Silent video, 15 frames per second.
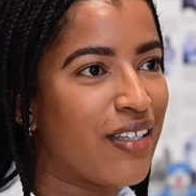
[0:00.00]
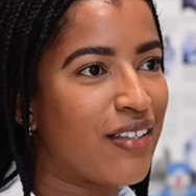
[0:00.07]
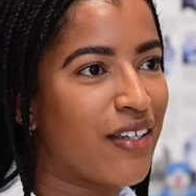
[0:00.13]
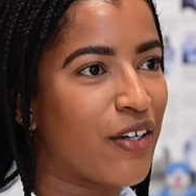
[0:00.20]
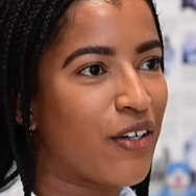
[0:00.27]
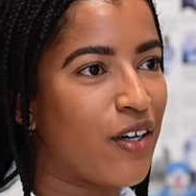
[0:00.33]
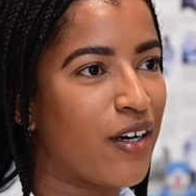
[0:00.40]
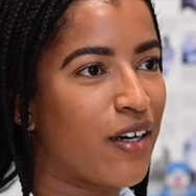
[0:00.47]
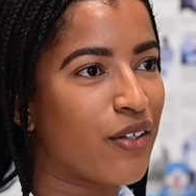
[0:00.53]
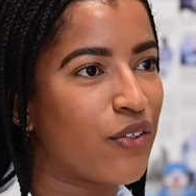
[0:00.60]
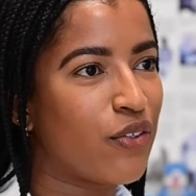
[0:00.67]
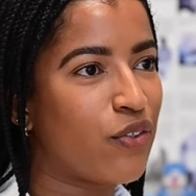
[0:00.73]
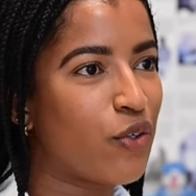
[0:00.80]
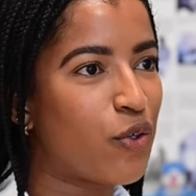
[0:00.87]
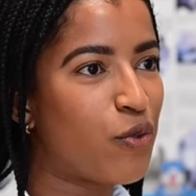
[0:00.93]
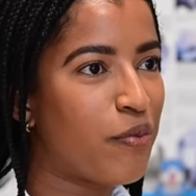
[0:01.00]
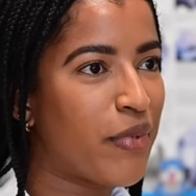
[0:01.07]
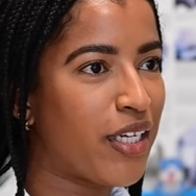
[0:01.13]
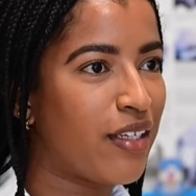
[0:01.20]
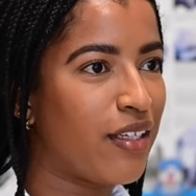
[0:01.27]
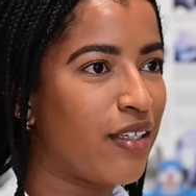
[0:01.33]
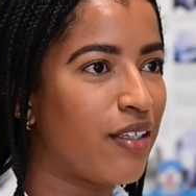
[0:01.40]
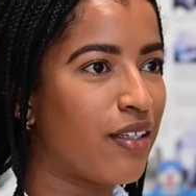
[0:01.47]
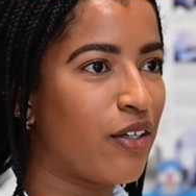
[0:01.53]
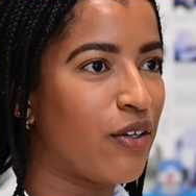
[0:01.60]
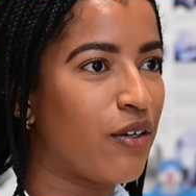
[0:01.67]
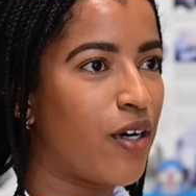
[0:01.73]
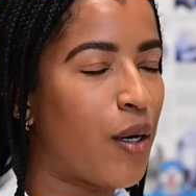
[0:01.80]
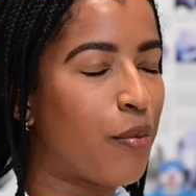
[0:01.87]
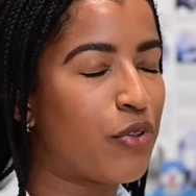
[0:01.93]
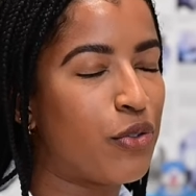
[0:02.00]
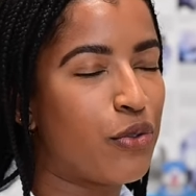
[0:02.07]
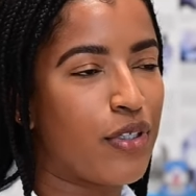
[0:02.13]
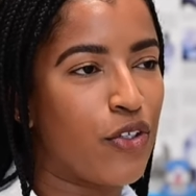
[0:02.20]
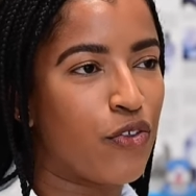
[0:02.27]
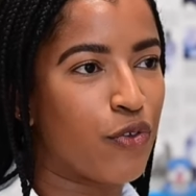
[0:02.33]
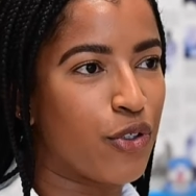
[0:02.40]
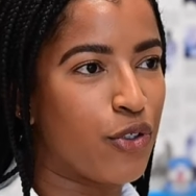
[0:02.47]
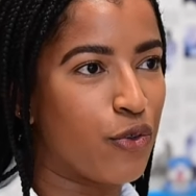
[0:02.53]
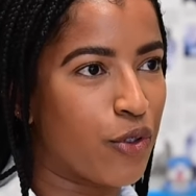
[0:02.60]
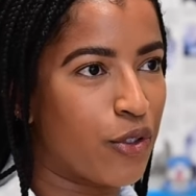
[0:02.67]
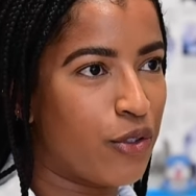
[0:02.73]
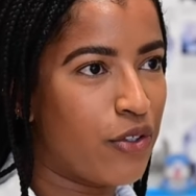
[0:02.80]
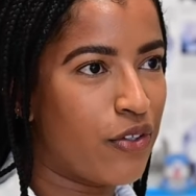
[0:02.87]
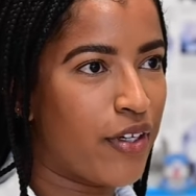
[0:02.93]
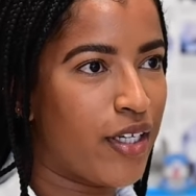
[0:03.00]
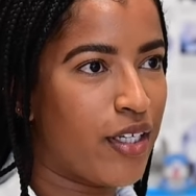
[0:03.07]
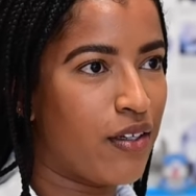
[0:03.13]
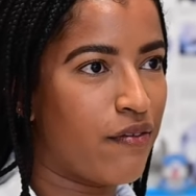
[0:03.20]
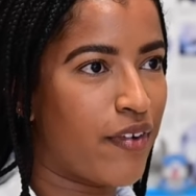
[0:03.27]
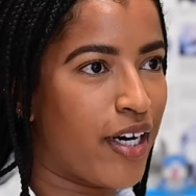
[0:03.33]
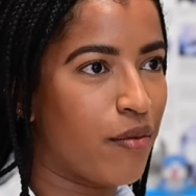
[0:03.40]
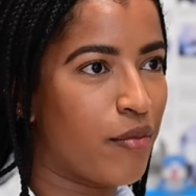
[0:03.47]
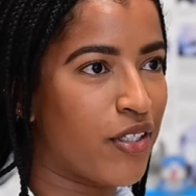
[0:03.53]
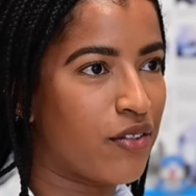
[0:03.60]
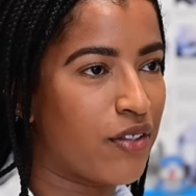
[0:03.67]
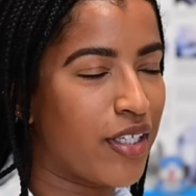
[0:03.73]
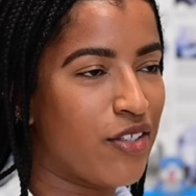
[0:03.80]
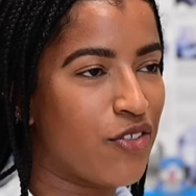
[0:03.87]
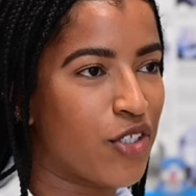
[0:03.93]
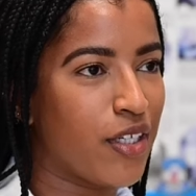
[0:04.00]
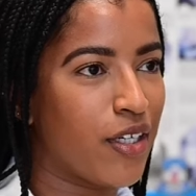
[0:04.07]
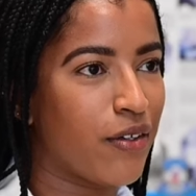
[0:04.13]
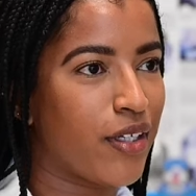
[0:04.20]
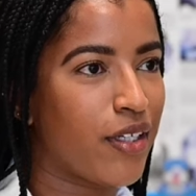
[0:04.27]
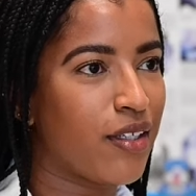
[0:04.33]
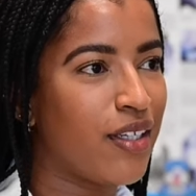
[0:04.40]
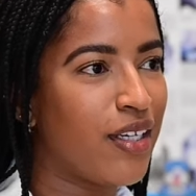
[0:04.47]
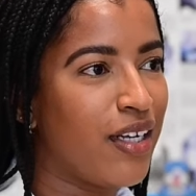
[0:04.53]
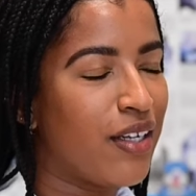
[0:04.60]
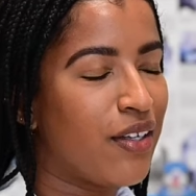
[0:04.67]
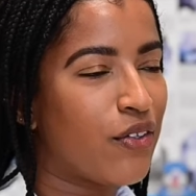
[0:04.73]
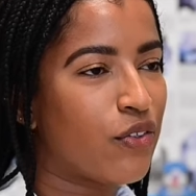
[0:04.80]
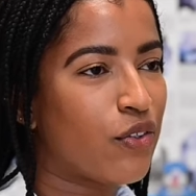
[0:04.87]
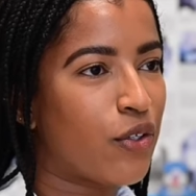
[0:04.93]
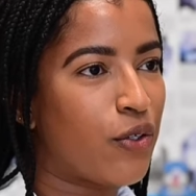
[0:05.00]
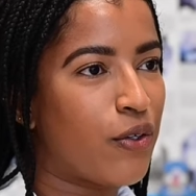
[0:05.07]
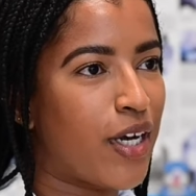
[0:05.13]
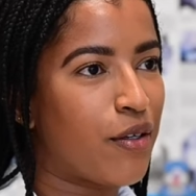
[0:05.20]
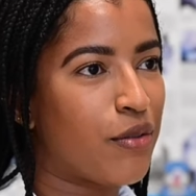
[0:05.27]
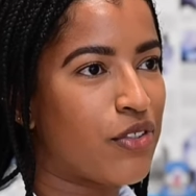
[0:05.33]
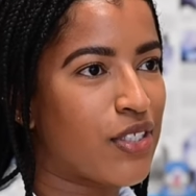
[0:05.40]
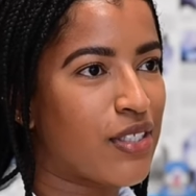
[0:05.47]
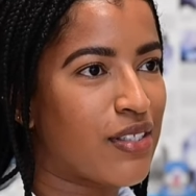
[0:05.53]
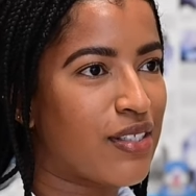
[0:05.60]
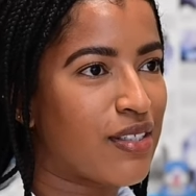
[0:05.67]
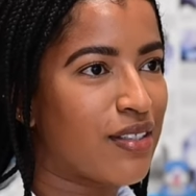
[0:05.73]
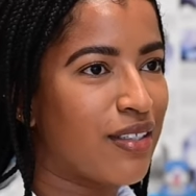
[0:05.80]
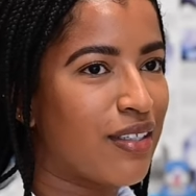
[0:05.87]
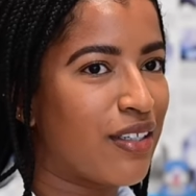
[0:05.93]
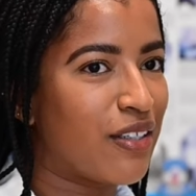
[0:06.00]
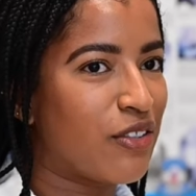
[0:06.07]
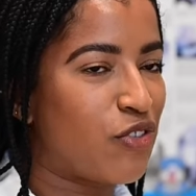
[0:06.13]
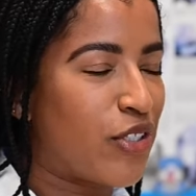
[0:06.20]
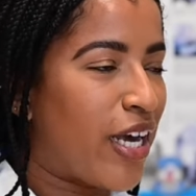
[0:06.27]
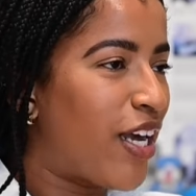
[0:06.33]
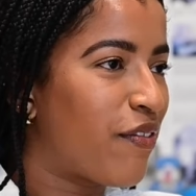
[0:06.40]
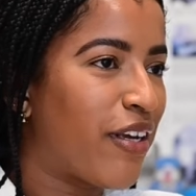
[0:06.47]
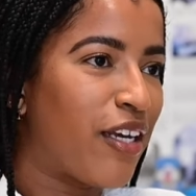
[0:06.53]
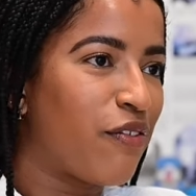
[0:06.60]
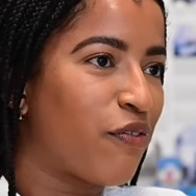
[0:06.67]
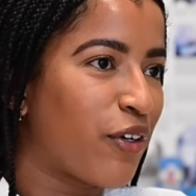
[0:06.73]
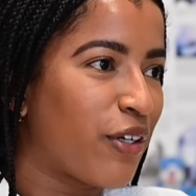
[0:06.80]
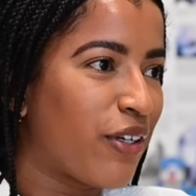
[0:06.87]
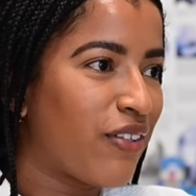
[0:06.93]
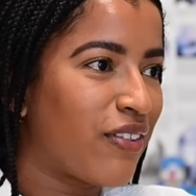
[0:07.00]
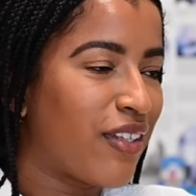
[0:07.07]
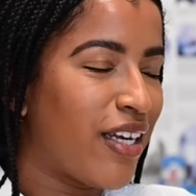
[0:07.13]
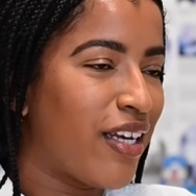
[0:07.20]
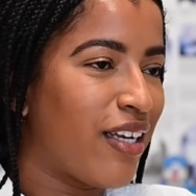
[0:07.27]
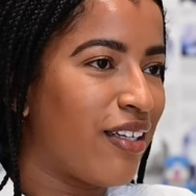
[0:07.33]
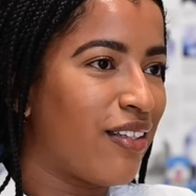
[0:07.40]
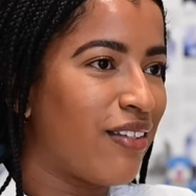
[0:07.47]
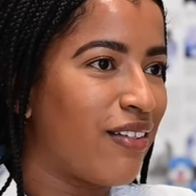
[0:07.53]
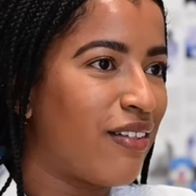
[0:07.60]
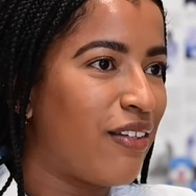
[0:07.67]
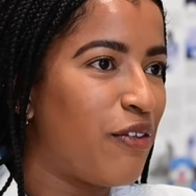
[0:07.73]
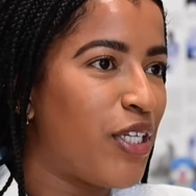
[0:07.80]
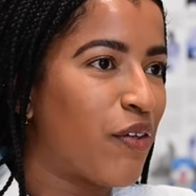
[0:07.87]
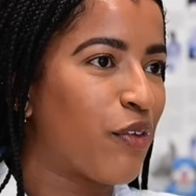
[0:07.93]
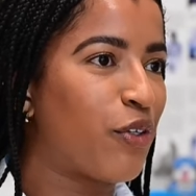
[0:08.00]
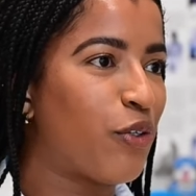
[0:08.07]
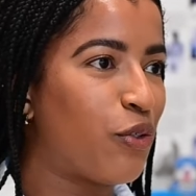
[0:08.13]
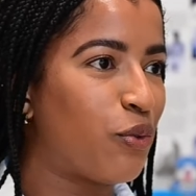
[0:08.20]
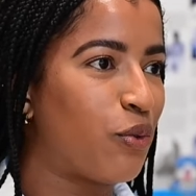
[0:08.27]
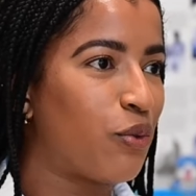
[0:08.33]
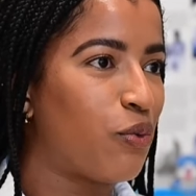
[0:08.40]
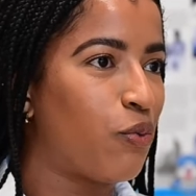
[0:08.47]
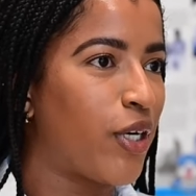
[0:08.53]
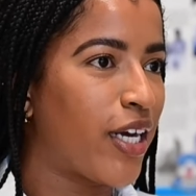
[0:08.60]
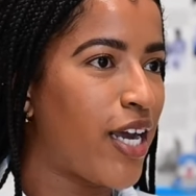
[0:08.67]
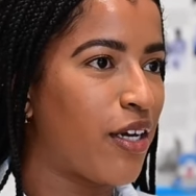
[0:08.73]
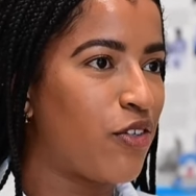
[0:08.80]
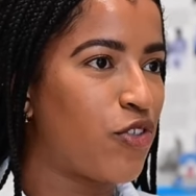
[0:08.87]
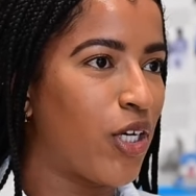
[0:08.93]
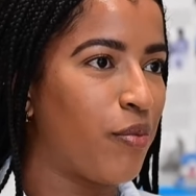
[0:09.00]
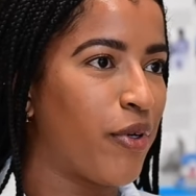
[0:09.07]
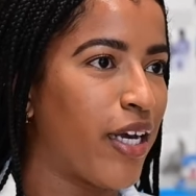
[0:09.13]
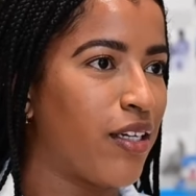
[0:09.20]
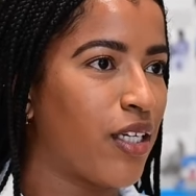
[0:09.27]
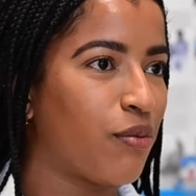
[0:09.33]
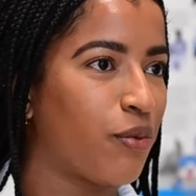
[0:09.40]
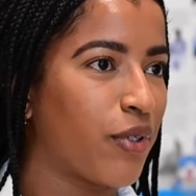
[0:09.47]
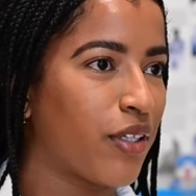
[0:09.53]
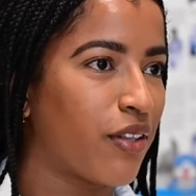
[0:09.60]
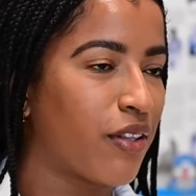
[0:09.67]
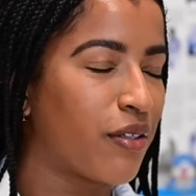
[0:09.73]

There are so many opportunities for growth in environmental engineering. So I would just dive headfirst, and you never know what kind of job you end up with.